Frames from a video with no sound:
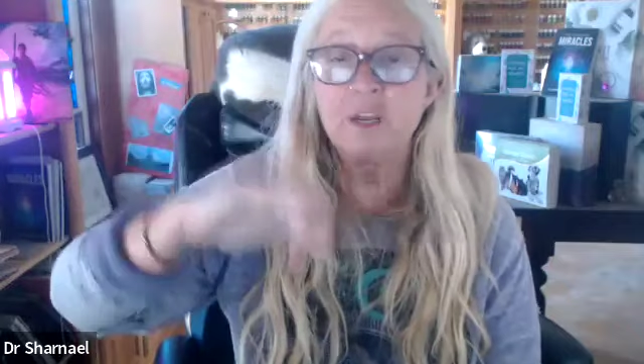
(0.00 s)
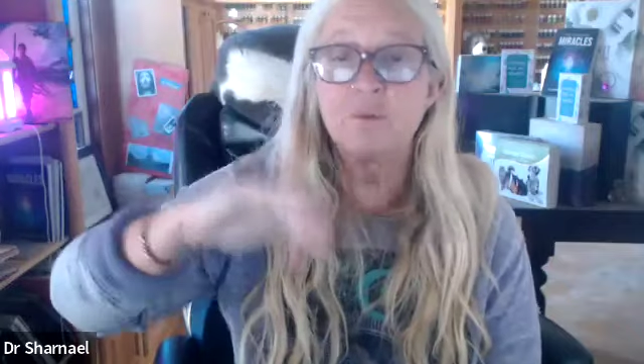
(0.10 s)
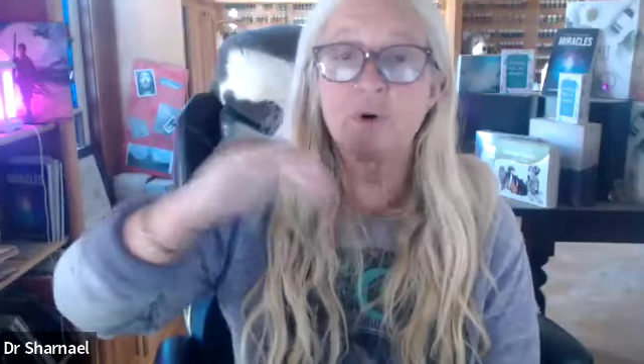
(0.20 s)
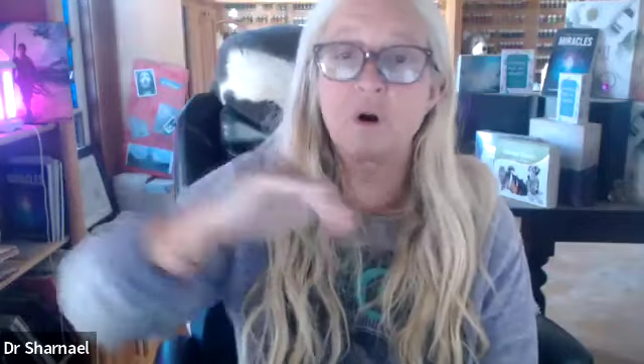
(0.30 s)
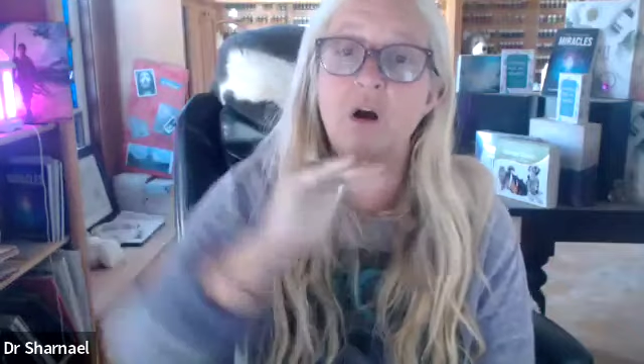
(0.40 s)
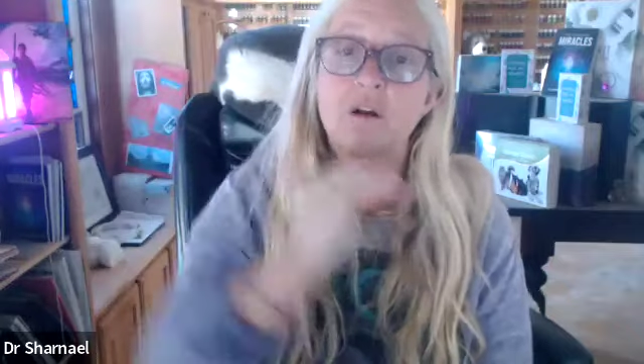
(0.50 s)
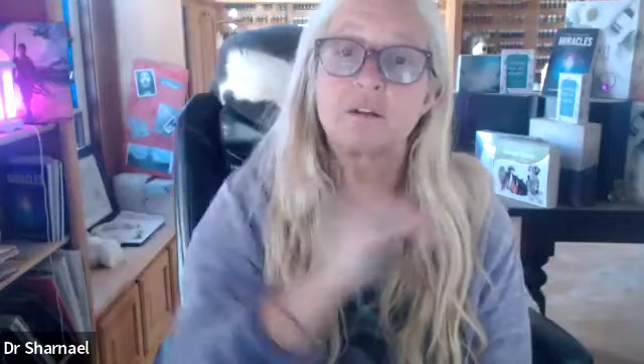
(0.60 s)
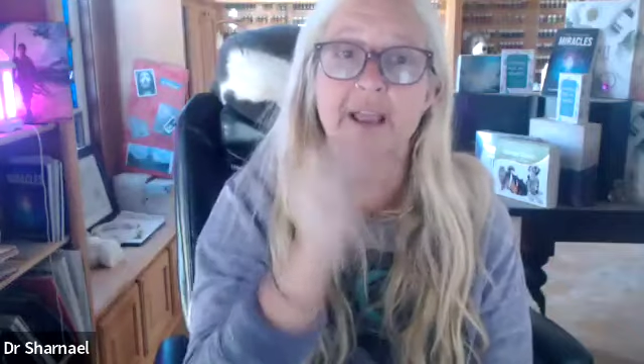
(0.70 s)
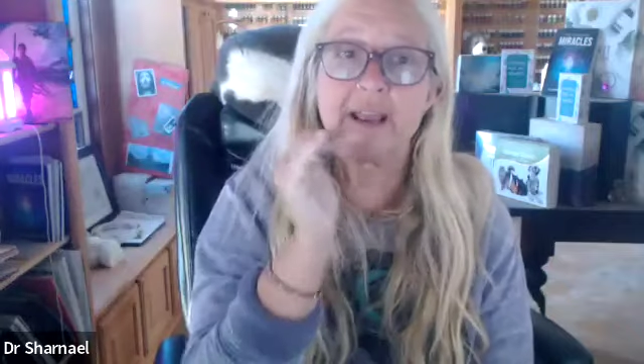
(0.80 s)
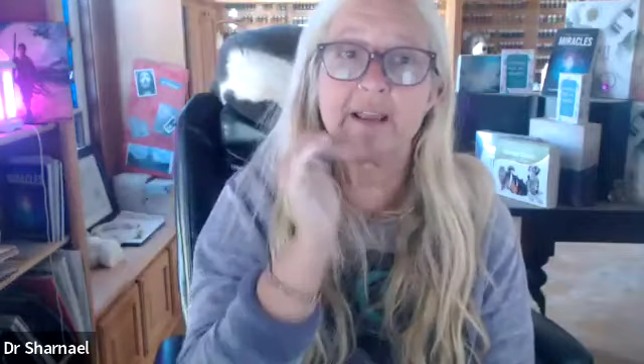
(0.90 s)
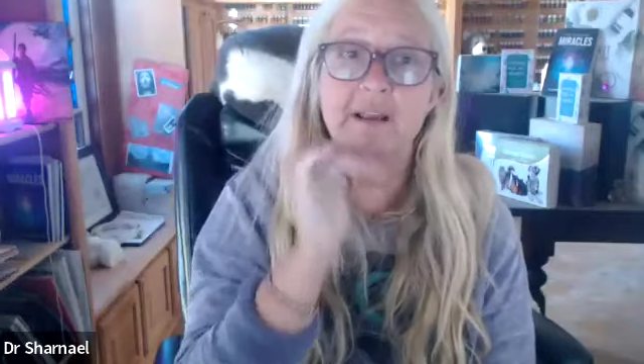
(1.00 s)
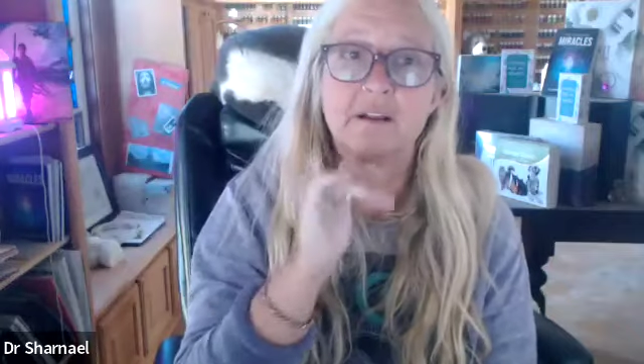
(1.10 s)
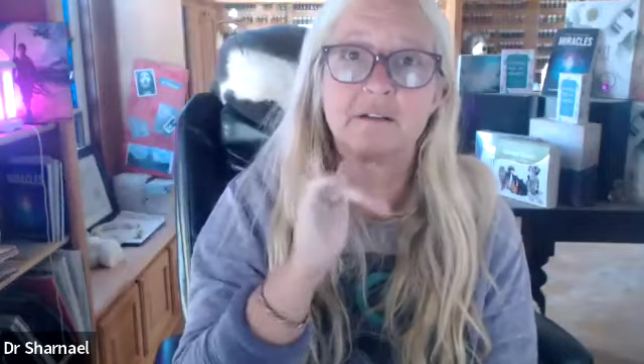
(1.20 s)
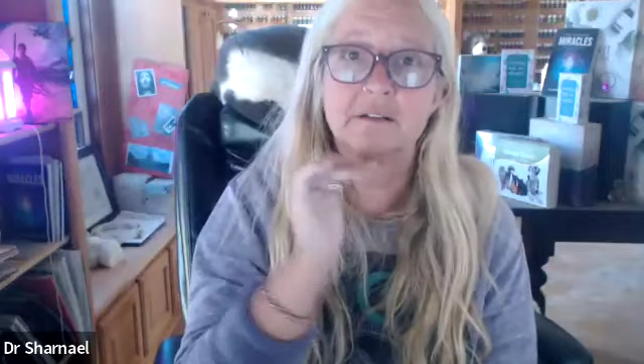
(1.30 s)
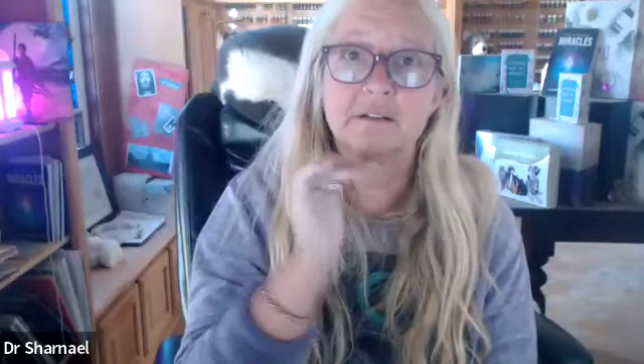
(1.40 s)
it will cause
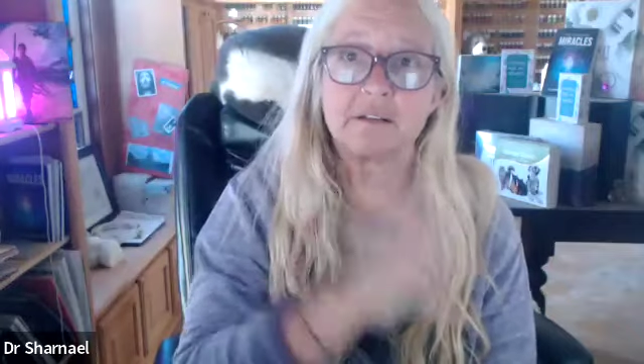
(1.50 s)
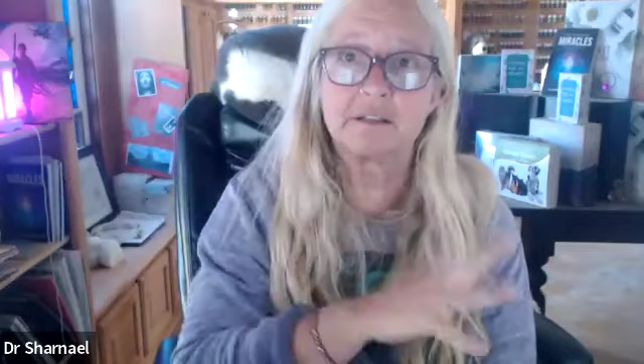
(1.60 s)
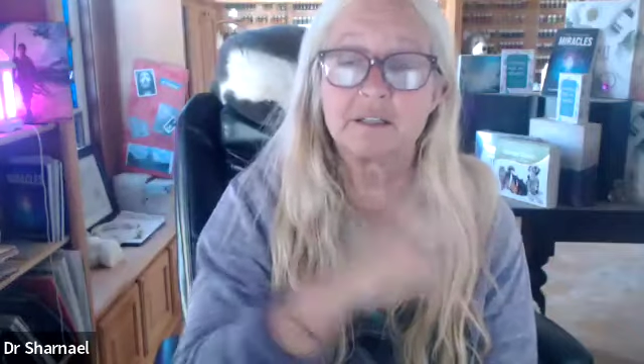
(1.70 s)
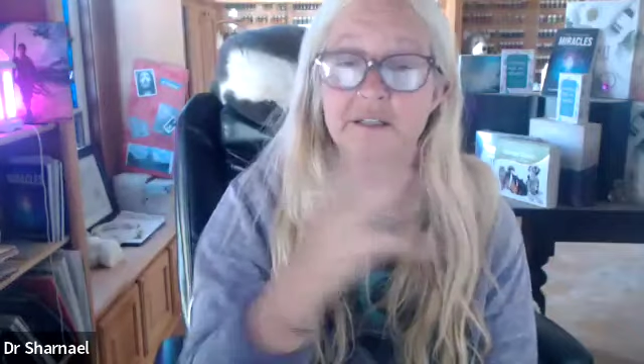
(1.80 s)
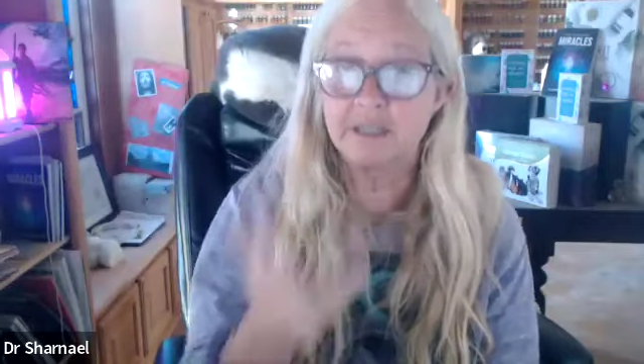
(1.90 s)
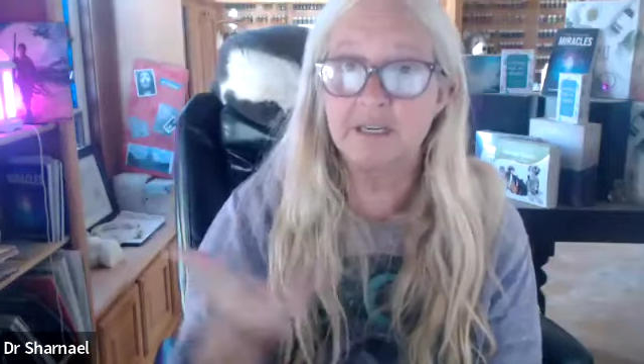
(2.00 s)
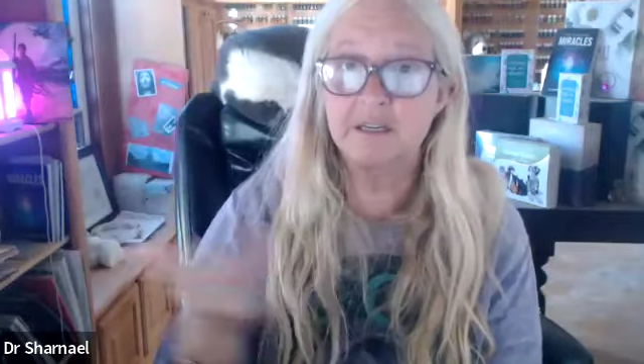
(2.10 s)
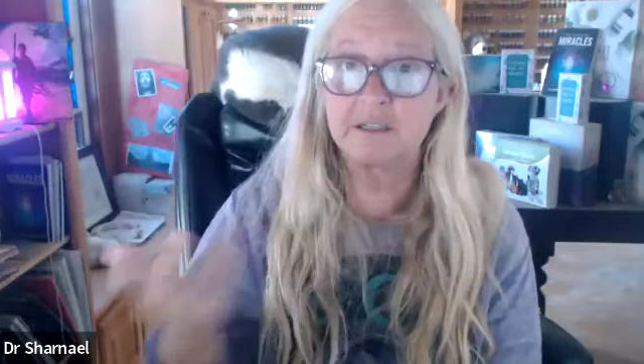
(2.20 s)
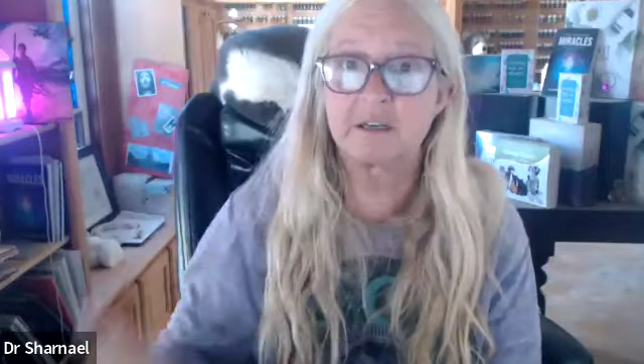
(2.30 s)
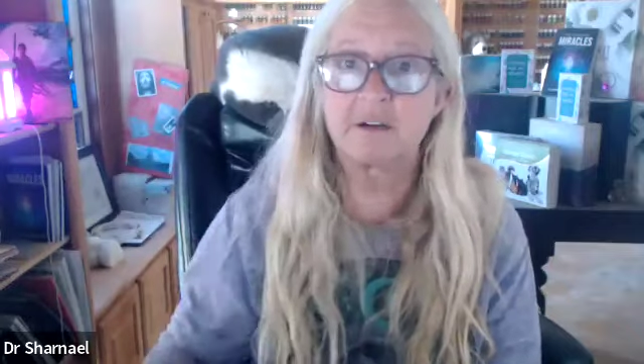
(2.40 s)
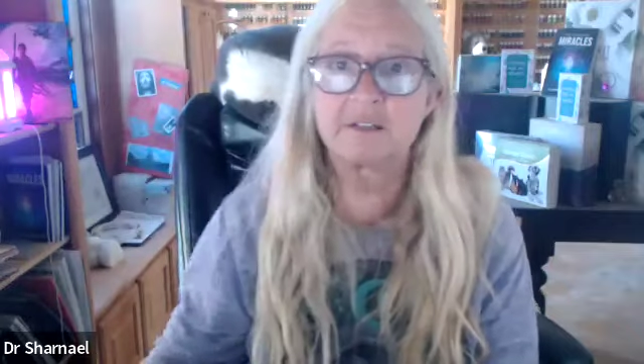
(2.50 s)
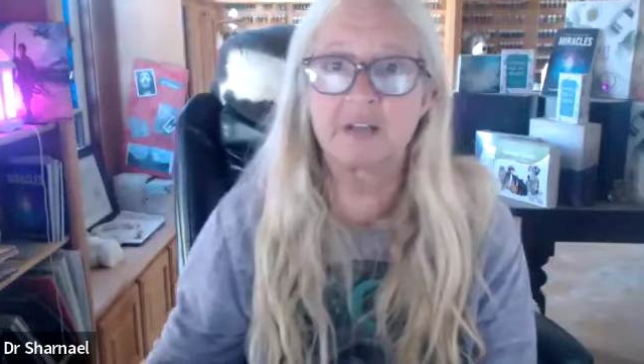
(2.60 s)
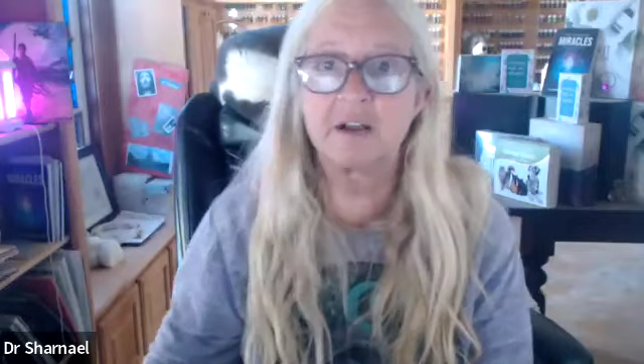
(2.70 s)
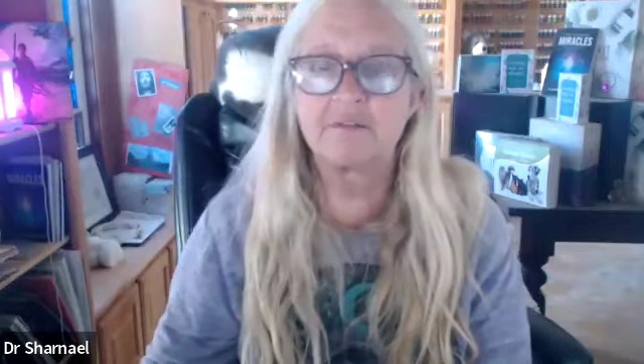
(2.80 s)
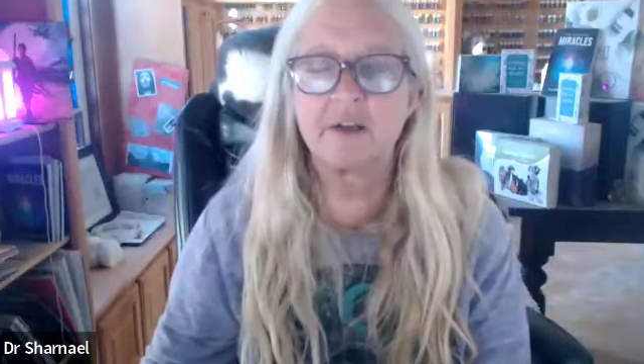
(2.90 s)
a dis-ease, a
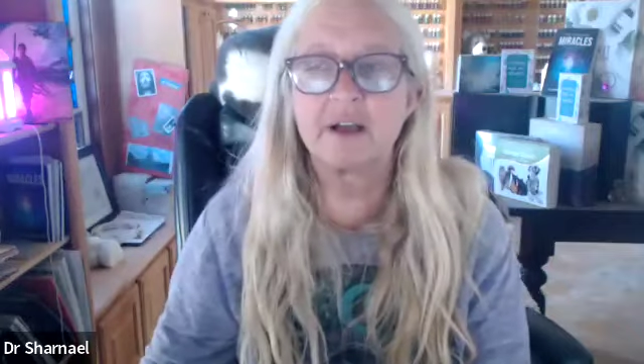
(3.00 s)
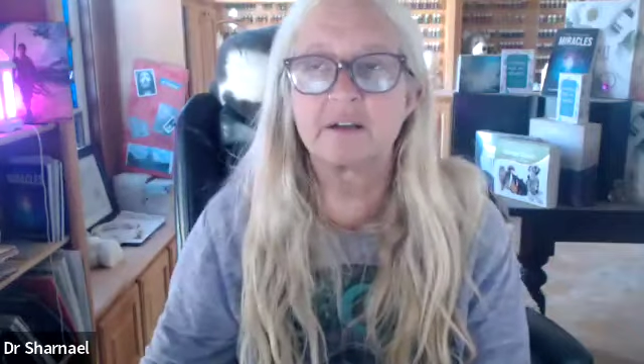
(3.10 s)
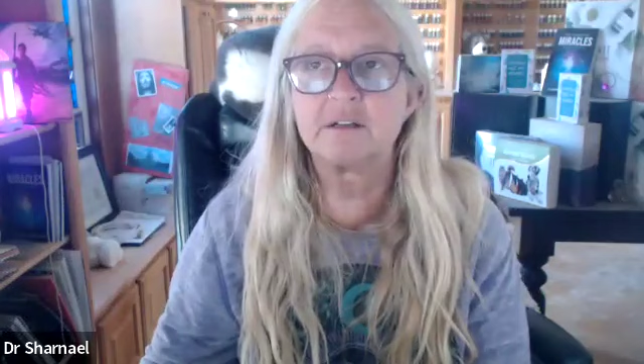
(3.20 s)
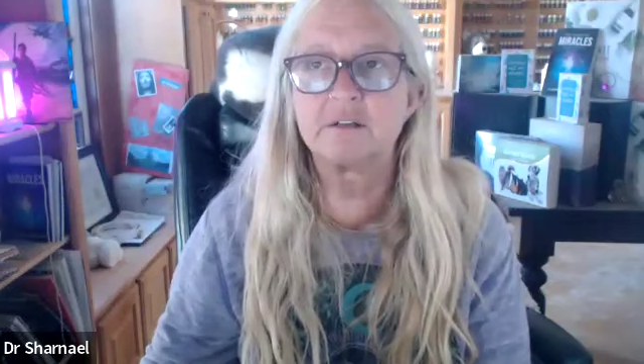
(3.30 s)
side effect.